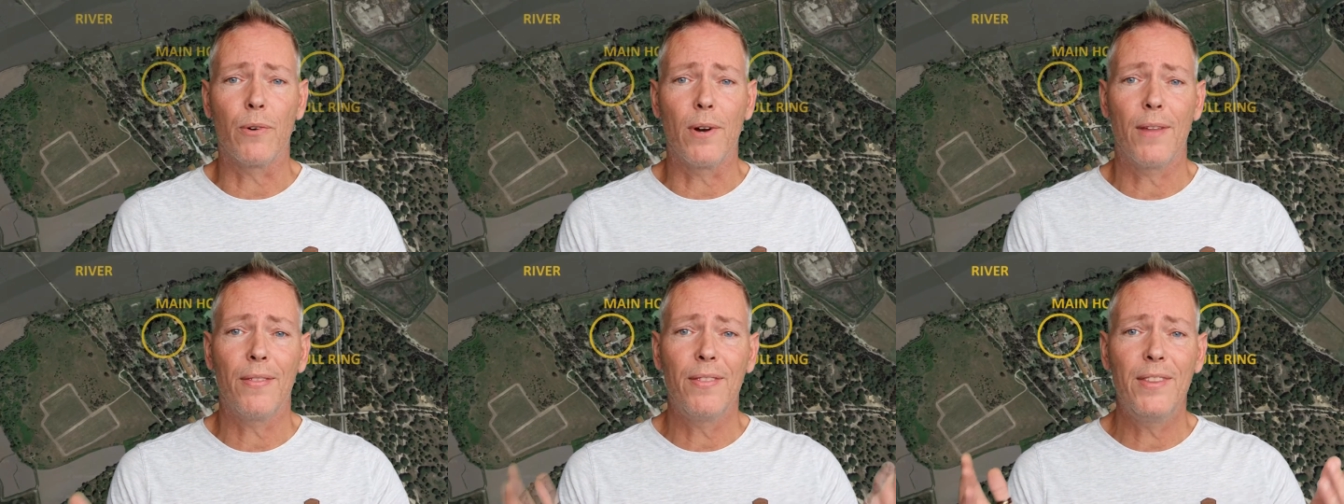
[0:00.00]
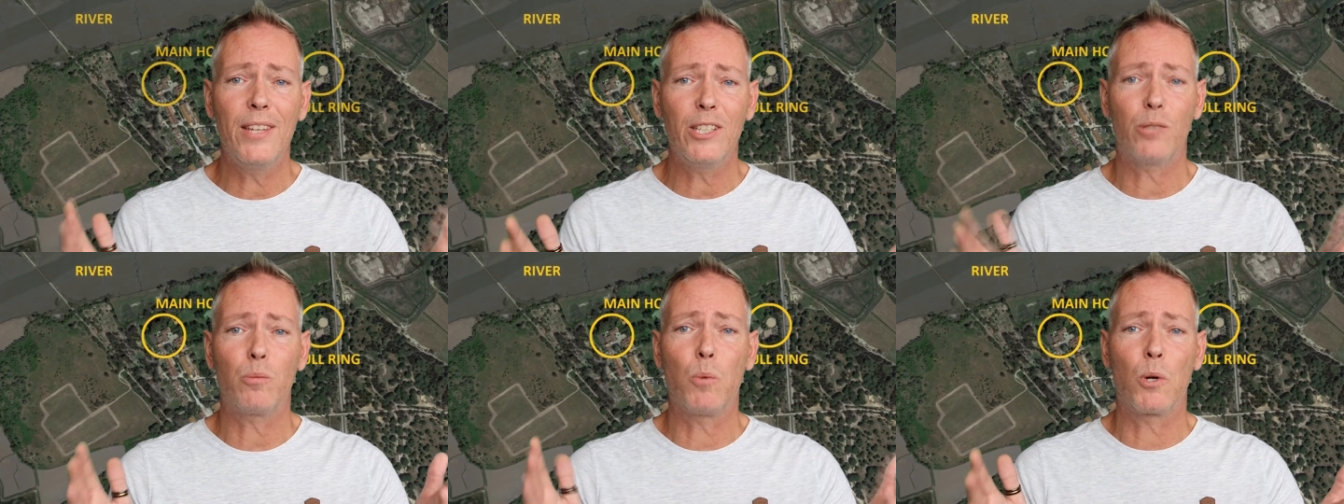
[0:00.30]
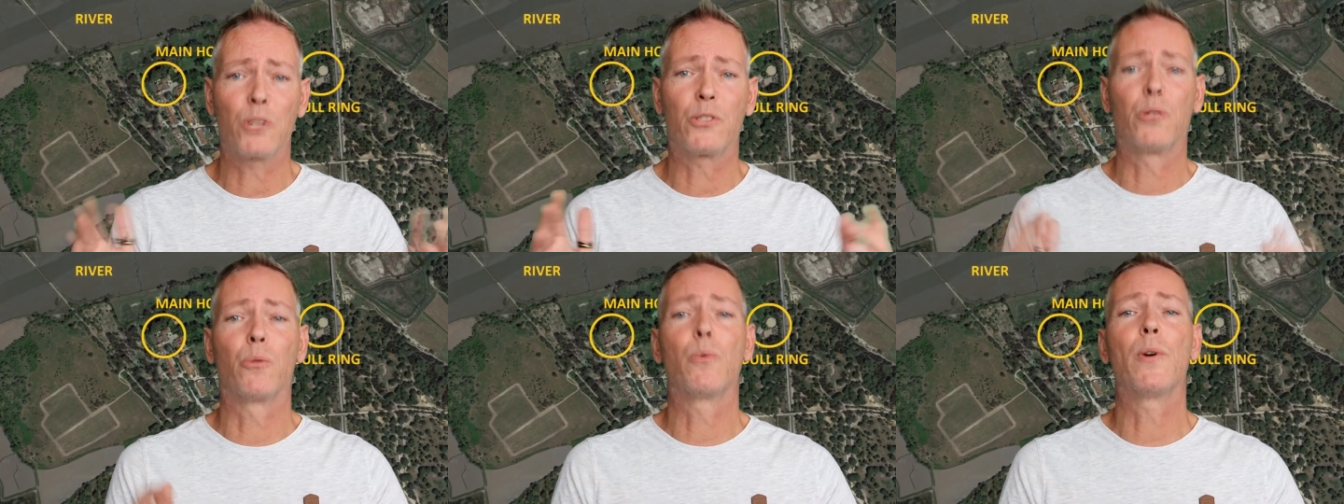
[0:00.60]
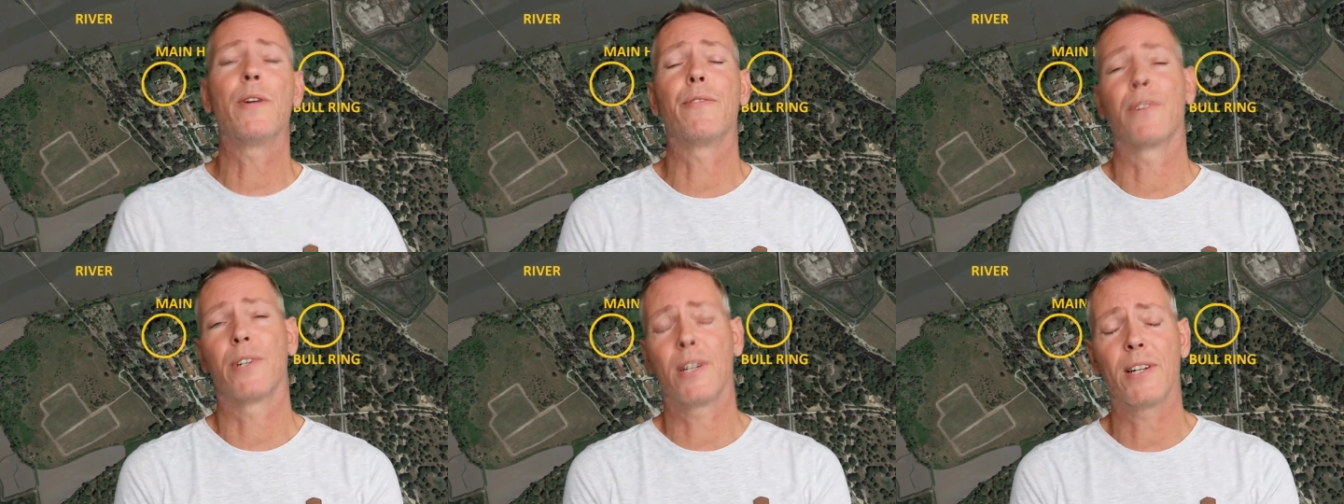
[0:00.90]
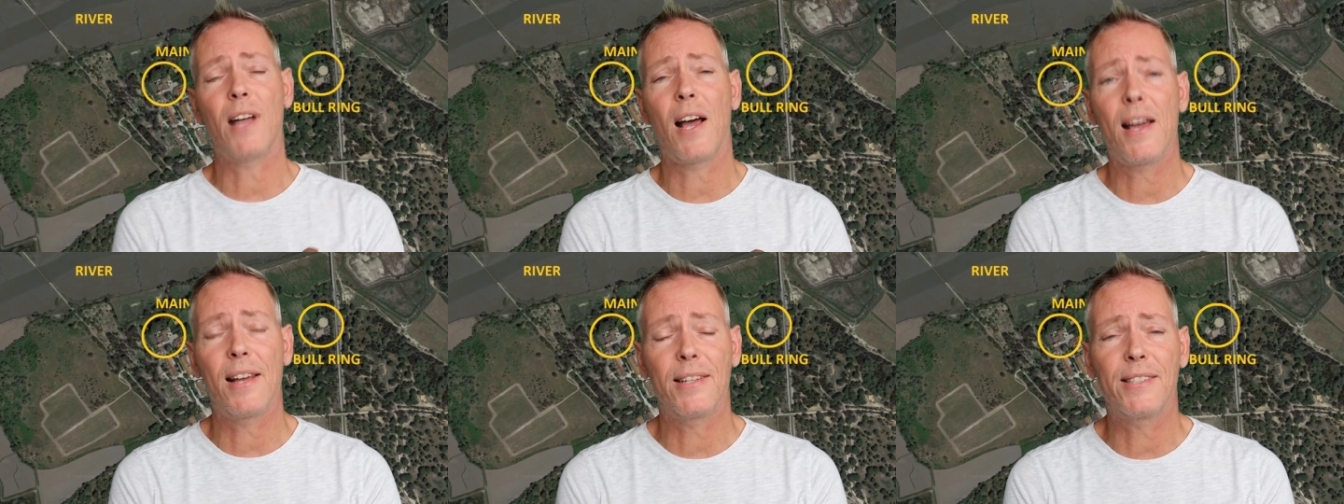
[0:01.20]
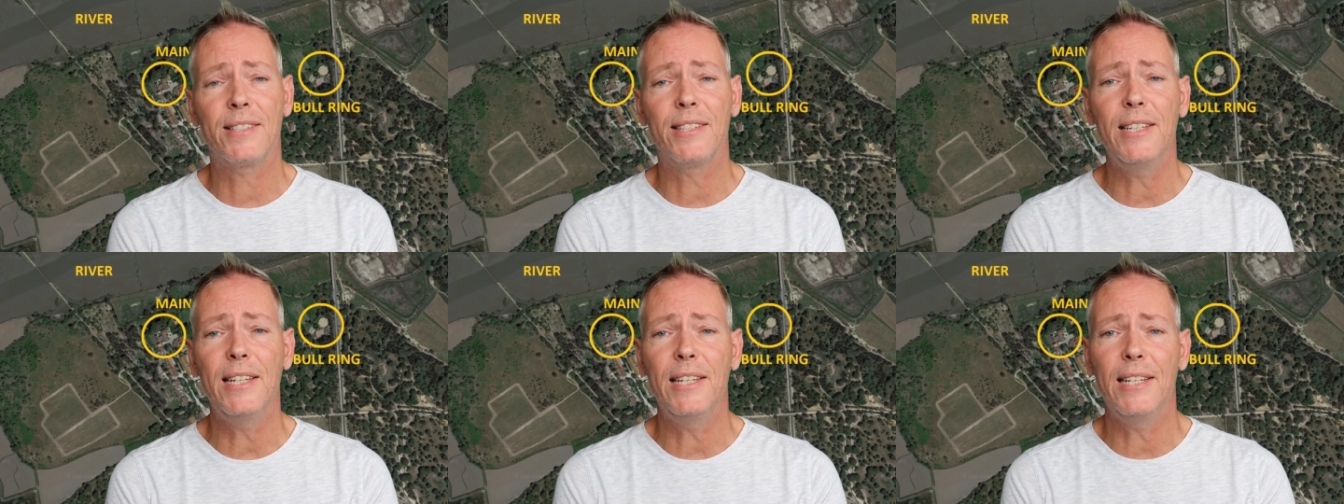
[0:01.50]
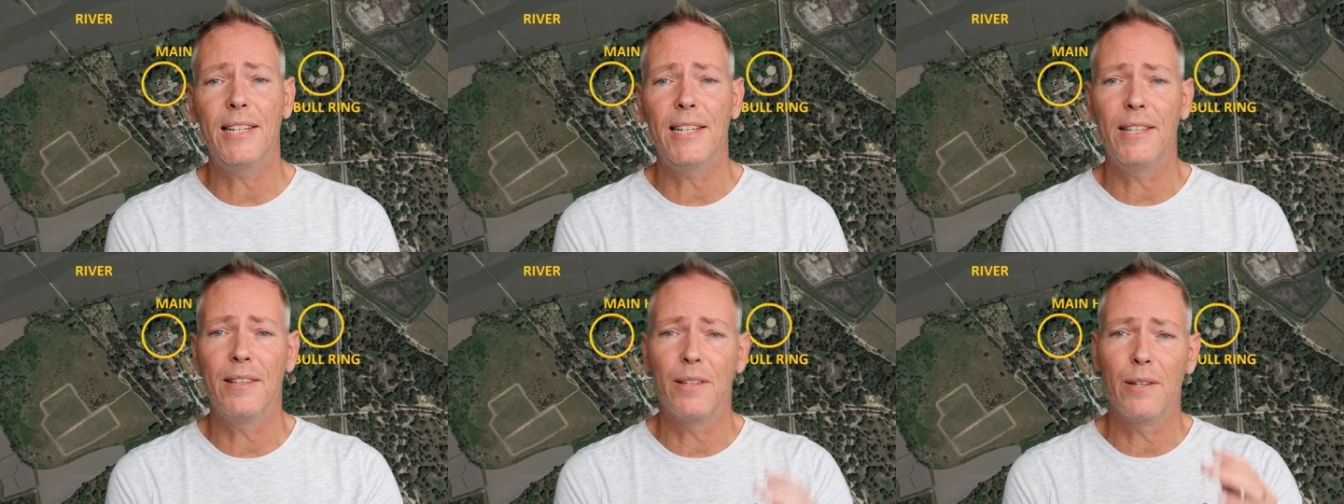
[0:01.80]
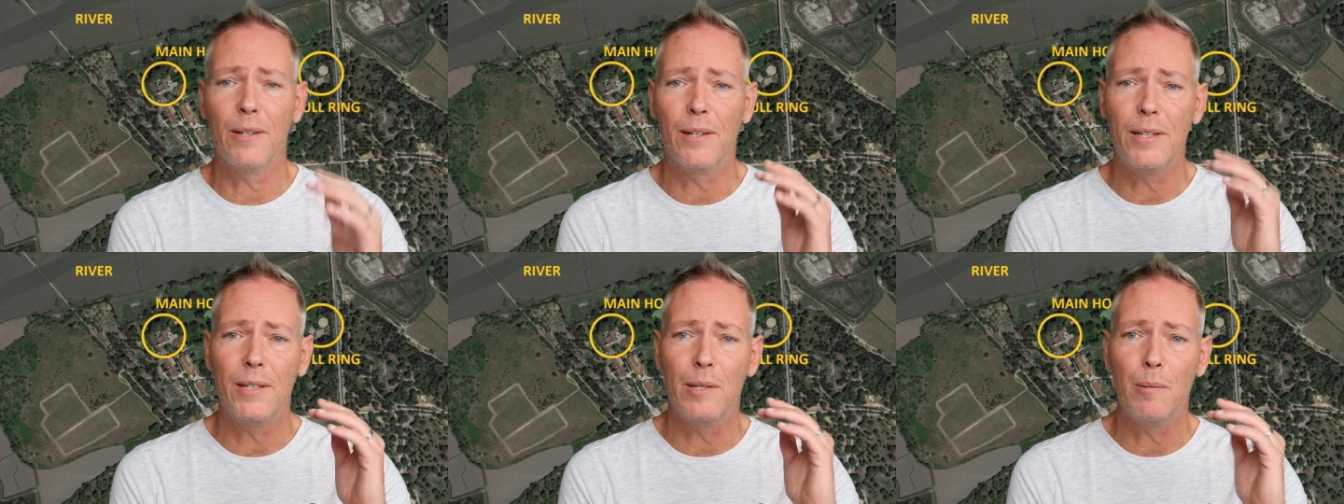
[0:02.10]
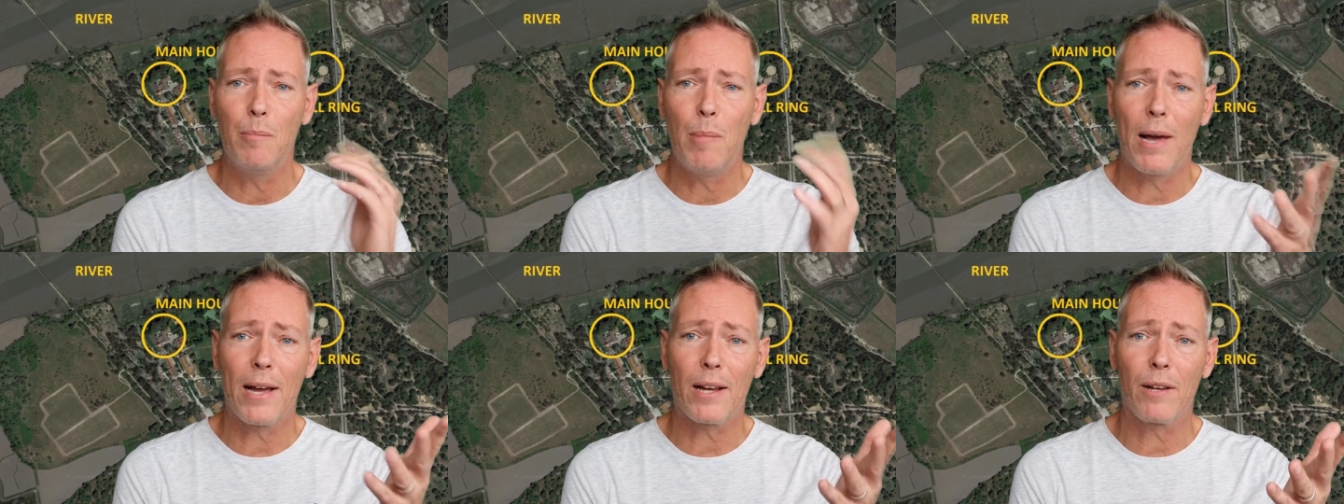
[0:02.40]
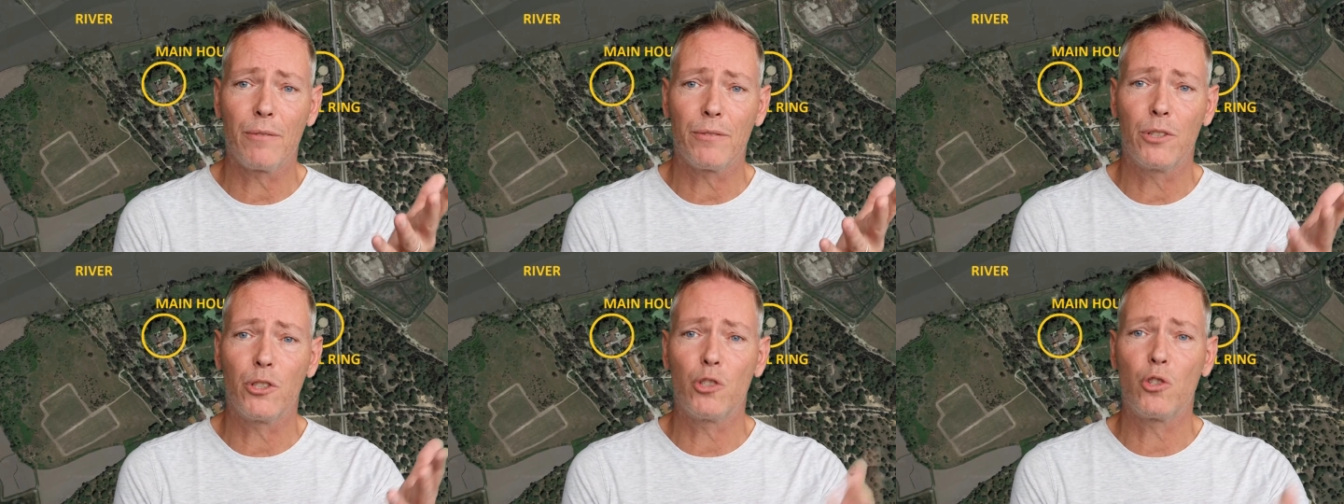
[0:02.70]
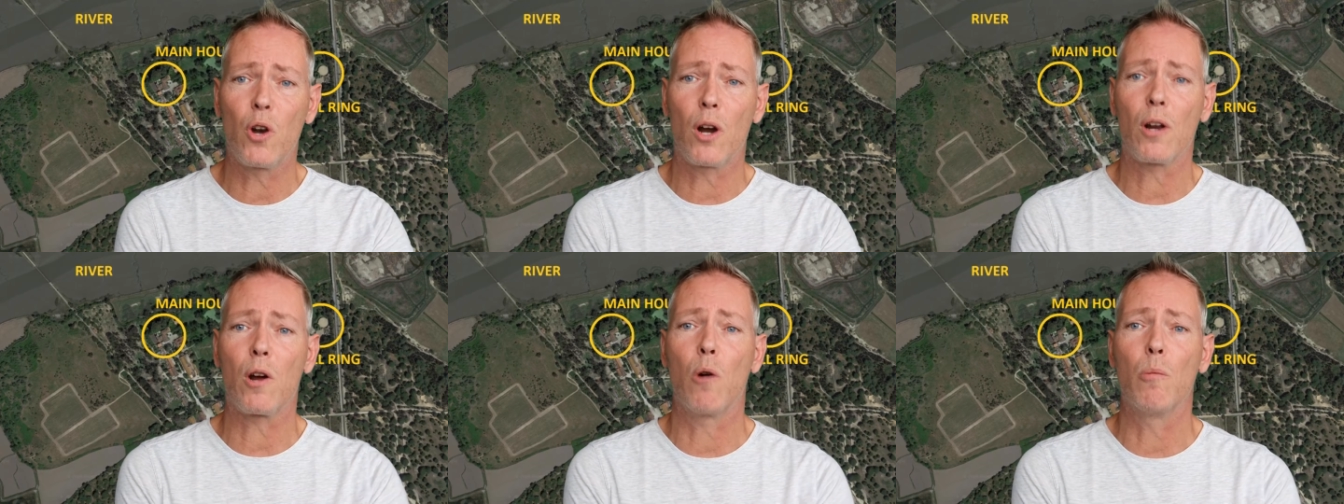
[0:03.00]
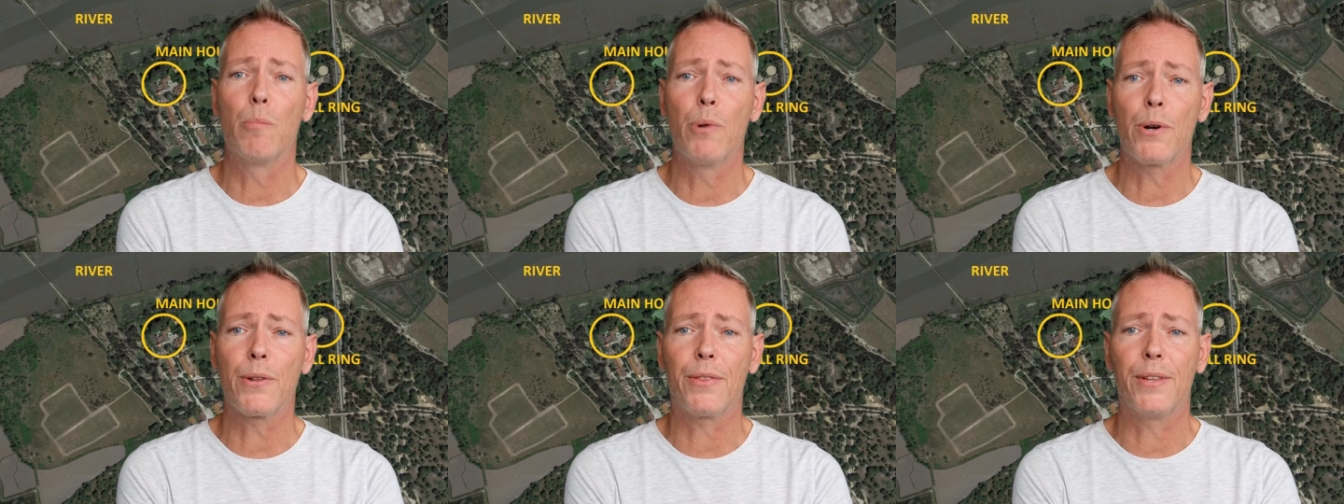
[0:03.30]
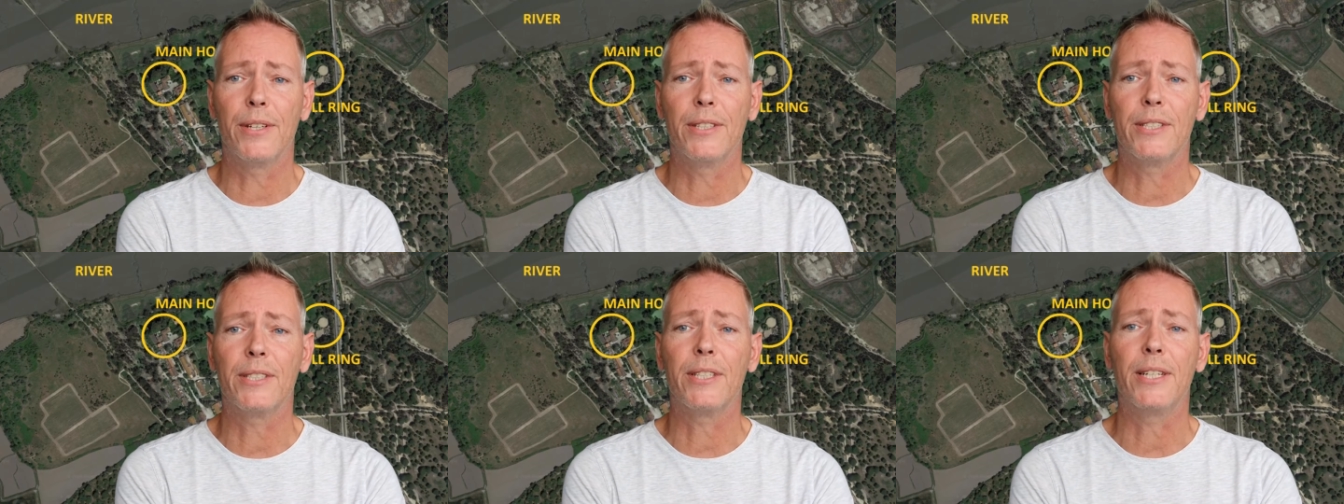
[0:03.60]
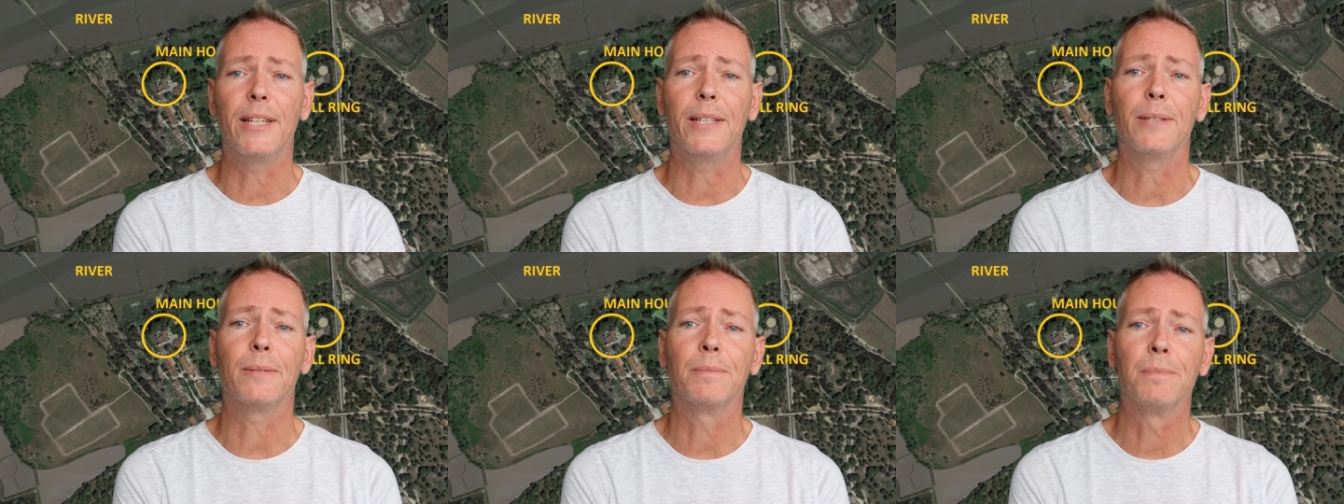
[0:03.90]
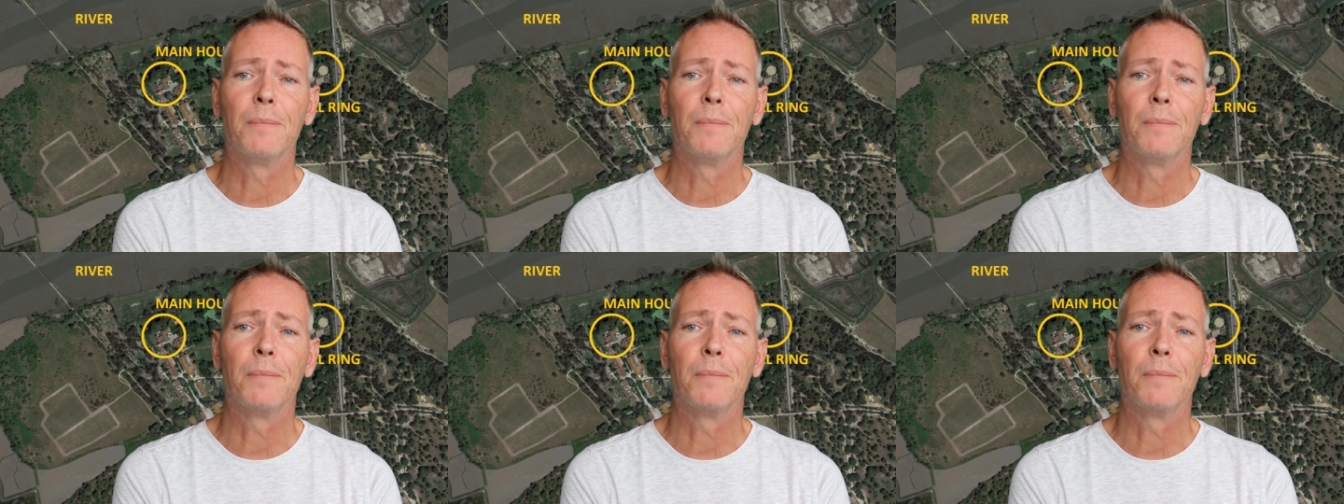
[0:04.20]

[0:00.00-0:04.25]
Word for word: And this was the river that I had seen in the, in the back of the Draco birthday scene.